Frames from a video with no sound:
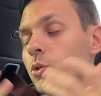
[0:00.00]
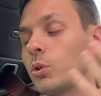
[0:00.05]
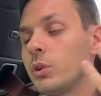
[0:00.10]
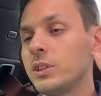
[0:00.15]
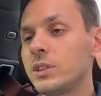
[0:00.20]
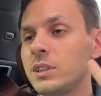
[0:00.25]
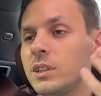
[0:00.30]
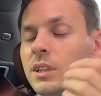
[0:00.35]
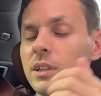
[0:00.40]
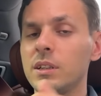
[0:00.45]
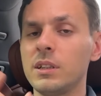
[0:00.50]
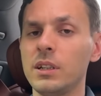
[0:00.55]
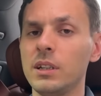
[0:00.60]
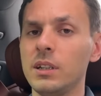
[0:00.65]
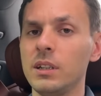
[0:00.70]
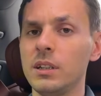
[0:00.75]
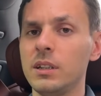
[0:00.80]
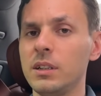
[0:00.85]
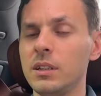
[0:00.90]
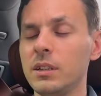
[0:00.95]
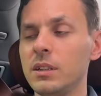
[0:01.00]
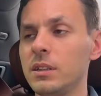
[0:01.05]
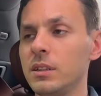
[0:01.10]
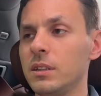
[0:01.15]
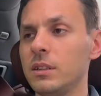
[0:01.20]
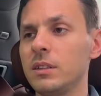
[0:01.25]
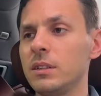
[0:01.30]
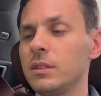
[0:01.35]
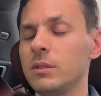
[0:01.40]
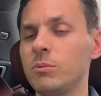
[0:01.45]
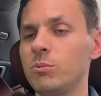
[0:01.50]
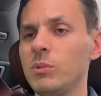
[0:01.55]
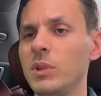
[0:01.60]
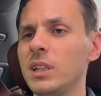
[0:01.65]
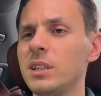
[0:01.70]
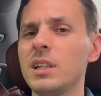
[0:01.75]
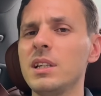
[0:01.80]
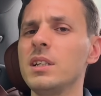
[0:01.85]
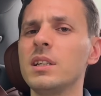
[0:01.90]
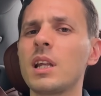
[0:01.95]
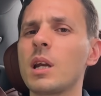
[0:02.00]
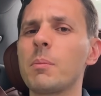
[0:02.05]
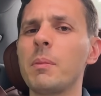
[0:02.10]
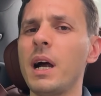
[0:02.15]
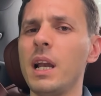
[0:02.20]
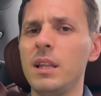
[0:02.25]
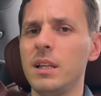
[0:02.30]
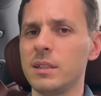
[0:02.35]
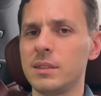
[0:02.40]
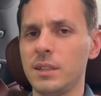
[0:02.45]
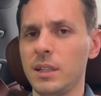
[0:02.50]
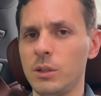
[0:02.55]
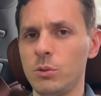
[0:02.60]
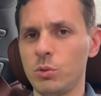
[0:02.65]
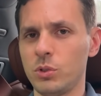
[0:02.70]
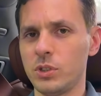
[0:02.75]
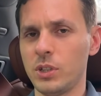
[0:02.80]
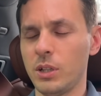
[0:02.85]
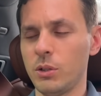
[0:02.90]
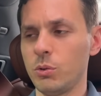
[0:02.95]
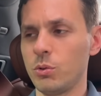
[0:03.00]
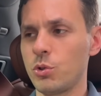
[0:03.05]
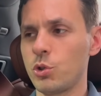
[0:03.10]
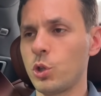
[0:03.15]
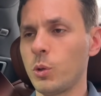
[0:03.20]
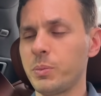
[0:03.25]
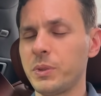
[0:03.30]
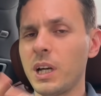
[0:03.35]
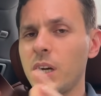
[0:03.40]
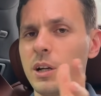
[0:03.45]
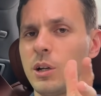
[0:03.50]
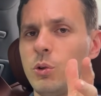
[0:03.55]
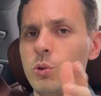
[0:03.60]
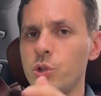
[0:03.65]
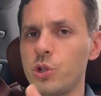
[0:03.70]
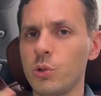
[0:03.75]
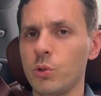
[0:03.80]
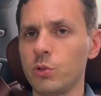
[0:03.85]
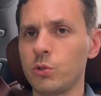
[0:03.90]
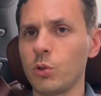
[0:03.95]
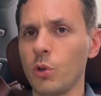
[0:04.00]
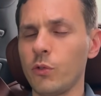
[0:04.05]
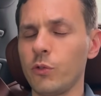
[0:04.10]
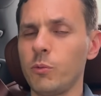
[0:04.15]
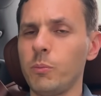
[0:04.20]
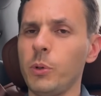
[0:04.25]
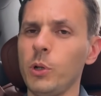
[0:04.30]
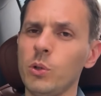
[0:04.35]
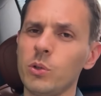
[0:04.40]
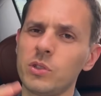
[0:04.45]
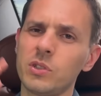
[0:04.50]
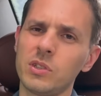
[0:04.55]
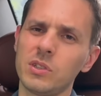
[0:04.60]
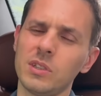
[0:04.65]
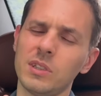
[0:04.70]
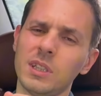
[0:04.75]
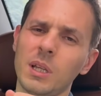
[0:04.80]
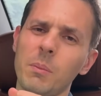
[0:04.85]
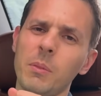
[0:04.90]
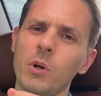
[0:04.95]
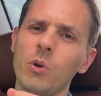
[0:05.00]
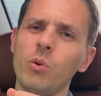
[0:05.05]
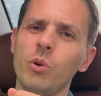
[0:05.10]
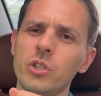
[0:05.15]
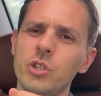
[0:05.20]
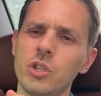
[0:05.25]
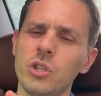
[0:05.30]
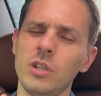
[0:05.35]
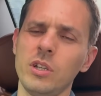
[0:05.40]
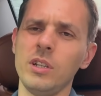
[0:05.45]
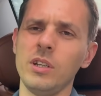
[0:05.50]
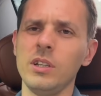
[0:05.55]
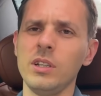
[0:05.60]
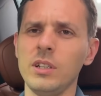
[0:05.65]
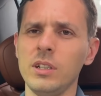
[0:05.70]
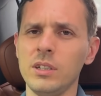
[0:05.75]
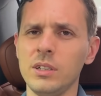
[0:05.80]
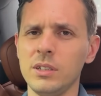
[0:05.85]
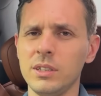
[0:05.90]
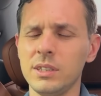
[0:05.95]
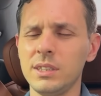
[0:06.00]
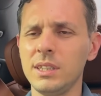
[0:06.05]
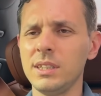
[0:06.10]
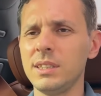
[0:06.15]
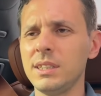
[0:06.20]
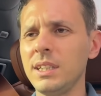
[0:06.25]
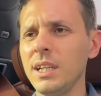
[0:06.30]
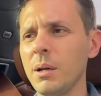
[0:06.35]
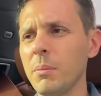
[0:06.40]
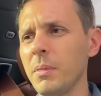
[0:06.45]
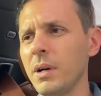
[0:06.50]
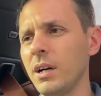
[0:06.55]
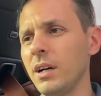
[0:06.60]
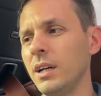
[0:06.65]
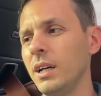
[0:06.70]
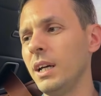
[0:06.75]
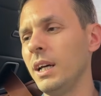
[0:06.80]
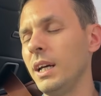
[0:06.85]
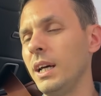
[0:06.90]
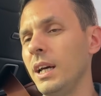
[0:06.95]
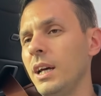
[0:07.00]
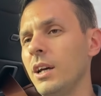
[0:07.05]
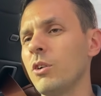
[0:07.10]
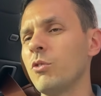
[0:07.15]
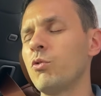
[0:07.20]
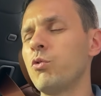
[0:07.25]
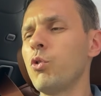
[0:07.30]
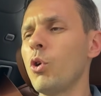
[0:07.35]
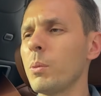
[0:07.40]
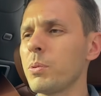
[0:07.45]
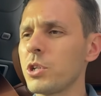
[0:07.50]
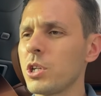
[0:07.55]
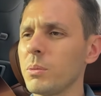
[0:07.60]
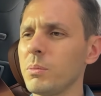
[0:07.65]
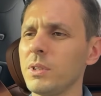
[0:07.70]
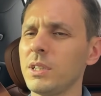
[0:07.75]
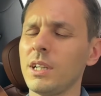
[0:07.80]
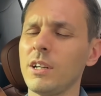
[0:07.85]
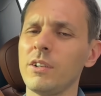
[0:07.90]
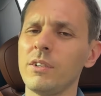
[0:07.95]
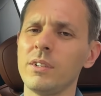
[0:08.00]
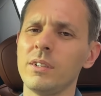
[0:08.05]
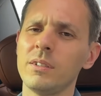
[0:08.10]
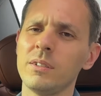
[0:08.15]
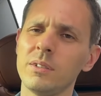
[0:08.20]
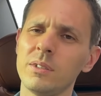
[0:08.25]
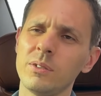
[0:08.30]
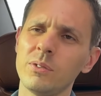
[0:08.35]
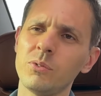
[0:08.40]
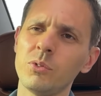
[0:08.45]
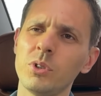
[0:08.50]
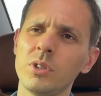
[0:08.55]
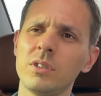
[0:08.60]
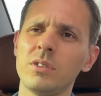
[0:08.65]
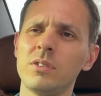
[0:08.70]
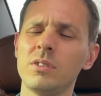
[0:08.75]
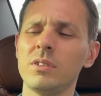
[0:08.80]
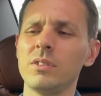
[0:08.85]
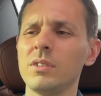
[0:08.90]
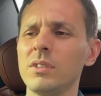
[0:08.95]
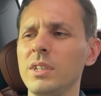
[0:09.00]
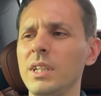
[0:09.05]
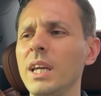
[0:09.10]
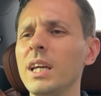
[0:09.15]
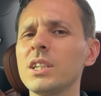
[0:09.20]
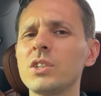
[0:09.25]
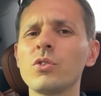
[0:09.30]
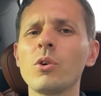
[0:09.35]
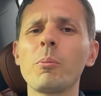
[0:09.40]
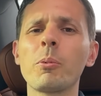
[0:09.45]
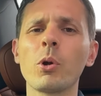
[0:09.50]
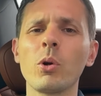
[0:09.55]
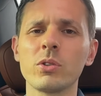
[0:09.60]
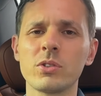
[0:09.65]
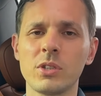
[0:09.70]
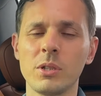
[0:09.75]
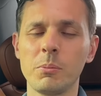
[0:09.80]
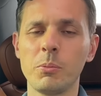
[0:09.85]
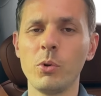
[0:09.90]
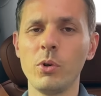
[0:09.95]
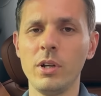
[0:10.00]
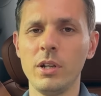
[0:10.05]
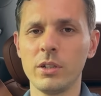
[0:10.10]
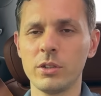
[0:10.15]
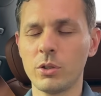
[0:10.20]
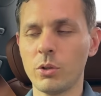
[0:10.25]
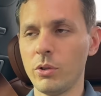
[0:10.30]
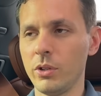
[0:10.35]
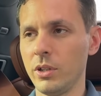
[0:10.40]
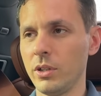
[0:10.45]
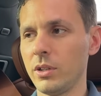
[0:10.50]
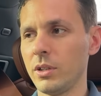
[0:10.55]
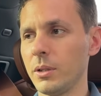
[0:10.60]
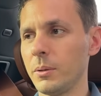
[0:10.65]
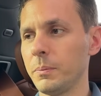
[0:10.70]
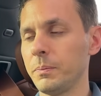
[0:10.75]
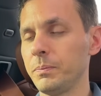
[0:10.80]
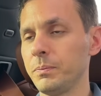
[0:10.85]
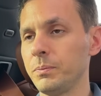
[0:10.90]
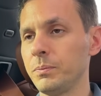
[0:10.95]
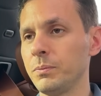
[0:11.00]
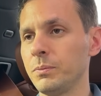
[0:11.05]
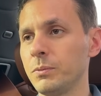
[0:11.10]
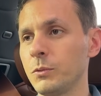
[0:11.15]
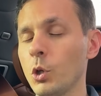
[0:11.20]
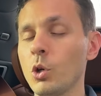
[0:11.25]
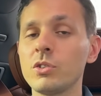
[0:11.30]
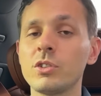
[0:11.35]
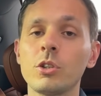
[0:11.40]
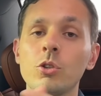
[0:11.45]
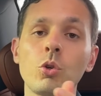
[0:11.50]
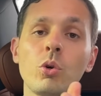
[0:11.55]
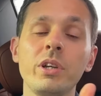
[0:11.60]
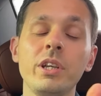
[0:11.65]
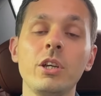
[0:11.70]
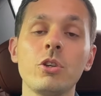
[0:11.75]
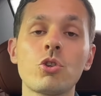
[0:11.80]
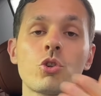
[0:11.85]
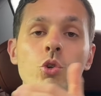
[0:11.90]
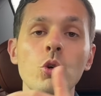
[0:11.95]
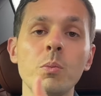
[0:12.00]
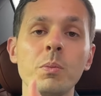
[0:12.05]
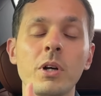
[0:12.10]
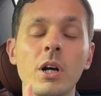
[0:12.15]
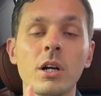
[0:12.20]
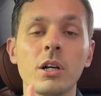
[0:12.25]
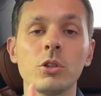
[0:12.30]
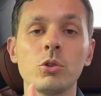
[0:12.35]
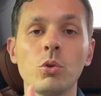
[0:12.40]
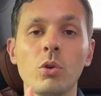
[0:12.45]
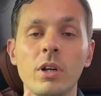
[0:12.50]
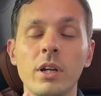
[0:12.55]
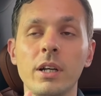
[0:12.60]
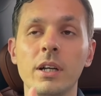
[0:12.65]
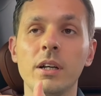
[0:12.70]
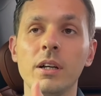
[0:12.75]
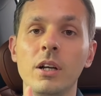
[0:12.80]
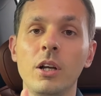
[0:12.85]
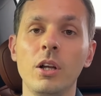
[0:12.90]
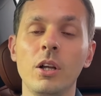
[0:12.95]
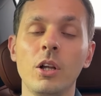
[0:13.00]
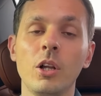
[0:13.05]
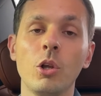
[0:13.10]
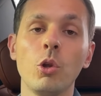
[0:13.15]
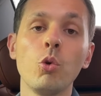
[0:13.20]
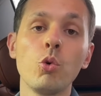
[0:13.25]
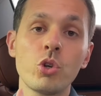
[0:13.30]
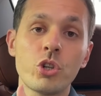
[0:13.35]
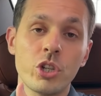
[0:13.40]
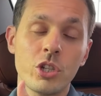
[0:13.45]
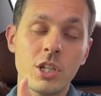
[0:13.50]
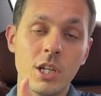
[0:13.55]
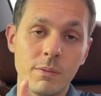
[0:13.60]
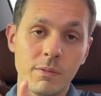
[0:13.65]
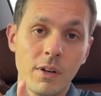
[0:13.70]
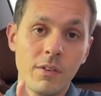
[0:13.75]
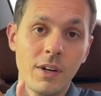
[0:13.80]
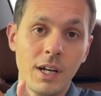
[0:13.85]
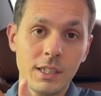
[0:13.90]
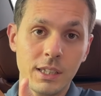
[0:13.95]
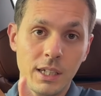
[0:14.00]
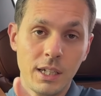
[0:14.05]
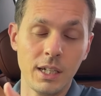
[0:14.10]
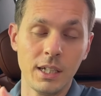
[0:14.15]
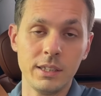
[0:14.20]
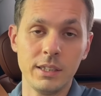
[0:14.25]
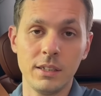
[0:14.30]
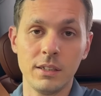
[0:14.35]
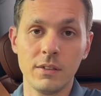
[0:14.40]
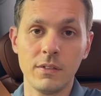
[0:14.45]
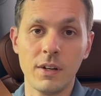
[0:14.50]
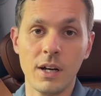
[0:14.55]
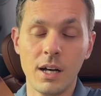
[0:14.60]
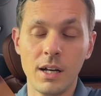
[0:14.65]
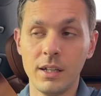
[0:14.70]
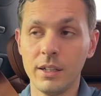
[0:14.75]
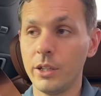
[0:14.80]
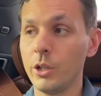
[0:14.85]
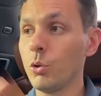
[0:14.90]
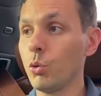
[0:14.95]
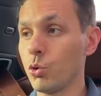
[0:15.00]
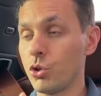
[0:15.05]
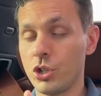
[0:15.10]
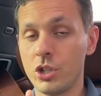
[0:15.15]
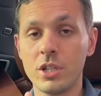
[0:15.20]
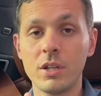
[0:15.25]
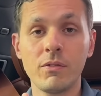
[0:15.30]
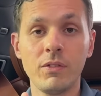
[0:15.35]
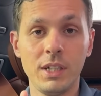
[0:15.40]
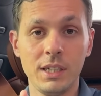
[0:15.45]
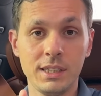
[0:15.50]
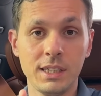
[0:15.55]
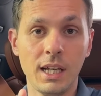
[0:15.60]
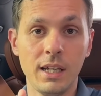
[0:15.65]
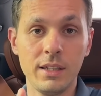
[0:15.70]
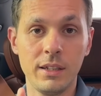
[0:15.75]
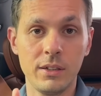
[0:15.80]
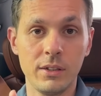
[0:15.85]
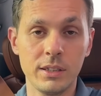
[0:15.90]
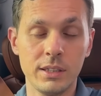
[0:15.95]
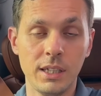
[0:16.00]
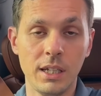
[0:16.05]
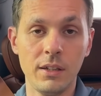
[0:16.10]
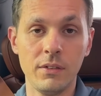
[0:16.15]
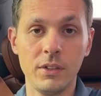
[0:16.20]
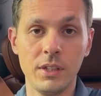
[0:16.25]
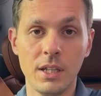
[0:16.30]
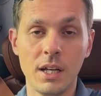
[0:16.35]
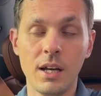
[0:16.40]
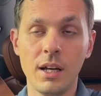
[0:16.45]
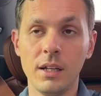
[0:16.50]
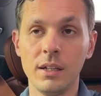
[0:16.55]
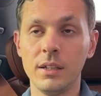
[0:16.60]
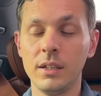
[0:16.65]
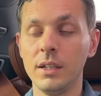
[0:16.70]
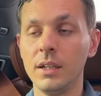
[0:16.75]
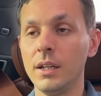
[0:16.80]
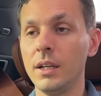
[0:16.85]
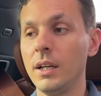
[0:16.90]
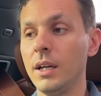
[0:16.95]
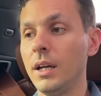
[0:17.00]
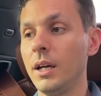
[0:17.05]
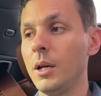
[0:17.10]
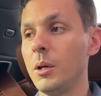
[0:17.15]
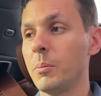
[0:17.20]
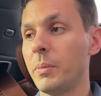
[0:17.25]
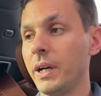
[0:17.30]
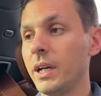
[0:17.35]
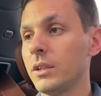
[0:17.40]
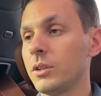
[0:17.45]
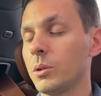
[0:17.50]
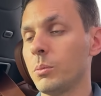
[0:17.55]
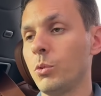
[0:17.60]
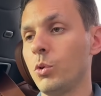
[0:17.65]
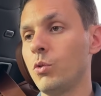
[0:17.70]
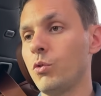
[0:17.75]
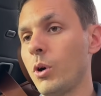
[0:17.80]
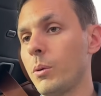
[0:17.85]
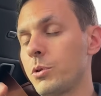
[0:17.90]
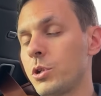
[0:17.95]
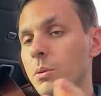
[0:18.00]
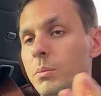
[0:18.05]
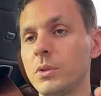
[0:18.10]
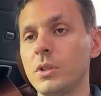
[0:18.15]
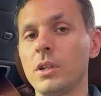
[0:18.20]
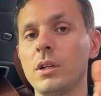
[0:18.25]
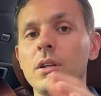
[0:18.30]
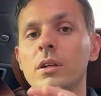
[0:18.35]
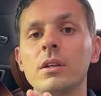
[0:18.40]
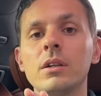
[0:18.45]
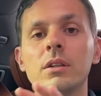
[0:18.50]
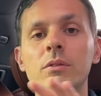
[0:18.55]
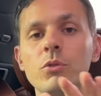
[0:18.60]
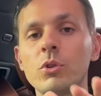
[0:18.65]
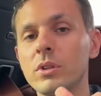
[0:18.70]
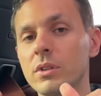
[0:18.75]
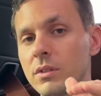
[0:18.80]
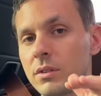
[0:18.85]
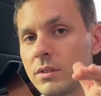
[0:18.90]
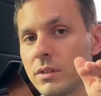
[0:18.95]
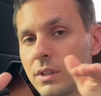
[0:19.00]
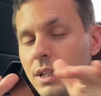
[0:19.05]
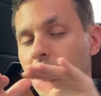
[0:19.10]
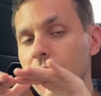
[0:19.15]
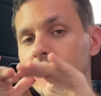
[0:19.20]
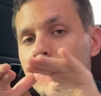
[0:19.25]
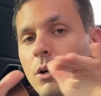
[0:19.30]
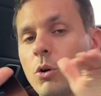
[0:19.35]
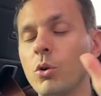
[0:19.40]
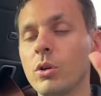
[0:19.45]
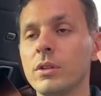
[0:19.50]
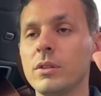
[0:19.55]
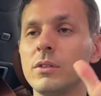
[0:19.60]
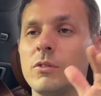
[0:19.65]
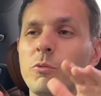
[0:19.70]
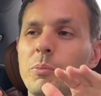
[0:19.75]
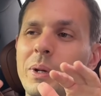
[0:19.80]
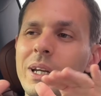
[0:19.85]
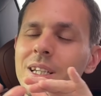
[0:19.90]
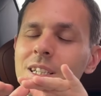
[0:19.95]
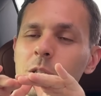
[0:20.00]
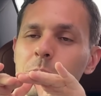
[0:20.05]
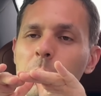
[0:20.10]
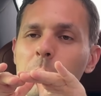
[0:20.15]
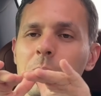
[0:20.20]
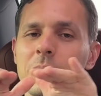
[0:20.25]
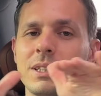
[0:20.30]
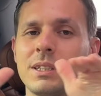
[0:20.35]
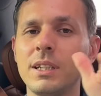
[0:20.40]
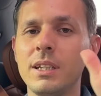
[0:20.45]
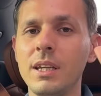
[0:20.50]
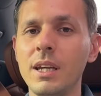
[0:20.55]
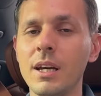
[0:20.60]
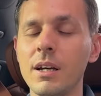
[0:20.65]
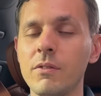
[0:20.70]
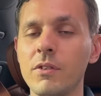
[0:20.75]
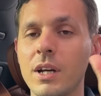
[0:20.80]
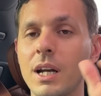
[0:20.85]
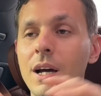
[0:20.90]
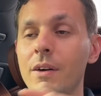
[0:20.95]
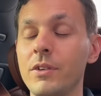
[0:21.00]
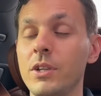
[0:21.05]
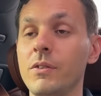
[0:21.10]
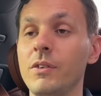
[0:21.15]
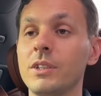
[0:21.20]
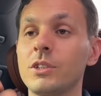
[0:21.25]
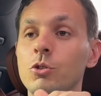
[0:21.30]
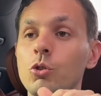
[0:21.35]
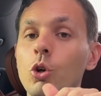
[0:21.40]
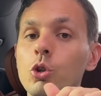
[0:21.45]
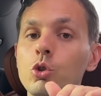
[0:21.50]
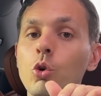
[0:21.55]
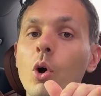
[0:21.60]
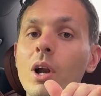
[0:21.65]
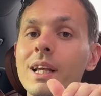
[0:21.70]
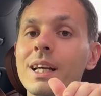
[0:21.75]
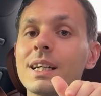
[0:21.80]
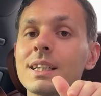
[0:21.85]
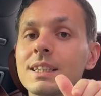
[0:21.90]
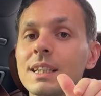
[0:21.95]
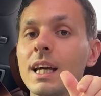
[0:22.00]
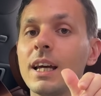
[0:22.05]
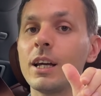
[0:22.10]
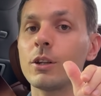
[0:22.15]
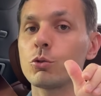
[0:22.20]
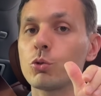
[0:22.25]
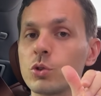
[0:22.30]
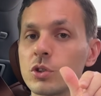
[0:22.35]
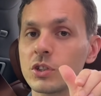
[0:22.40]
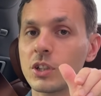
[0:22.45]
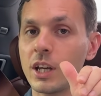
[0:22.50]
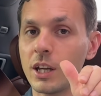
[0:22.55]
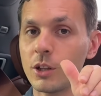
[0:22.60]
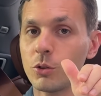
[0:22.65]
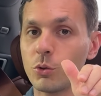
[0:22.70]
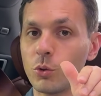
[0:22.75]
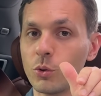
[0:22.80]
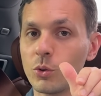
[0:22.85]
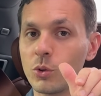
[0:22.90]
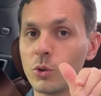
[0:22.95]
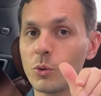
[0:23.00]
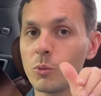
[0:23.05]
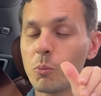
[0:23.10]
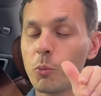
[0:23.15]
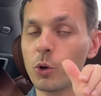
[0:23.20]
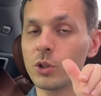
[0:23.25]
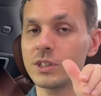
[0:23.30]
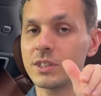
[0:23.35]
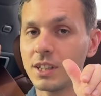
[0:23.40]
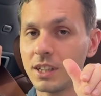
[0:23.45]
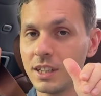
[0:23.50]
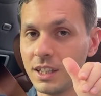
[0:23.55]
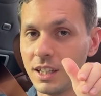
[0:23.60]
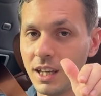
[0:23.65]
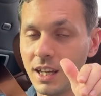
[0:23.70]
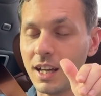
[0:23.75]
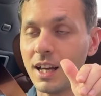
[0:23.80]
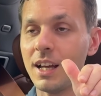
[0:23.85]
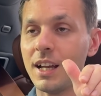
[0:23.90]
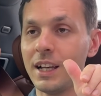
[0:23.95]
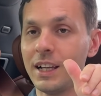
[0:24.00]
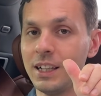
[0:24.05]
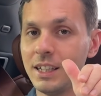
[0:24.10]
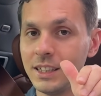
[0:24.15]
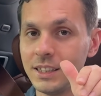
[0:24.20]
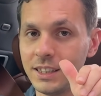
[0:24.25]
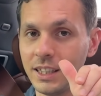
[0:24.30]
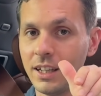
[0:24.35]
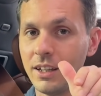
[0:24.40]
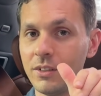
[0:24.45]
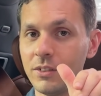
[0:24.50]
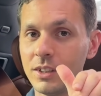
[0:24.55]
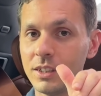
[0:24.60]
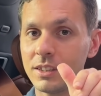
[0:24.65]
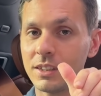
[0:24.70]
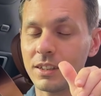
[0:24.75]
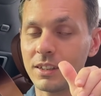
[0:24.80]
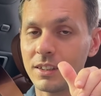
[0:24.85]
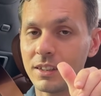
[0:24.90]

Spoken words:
I mean, it's not normal for the software to glitch like this at this price. Plus, it's like a Tamagotchi system. Overall, there are some questions regarding the electronics. However, the soundproofing is better than in the Avatar 1-2 and better than in the gilevich.eng L9. Therefore, overall, it balances out in terms of price, but only for this price, at the price of the Li 9.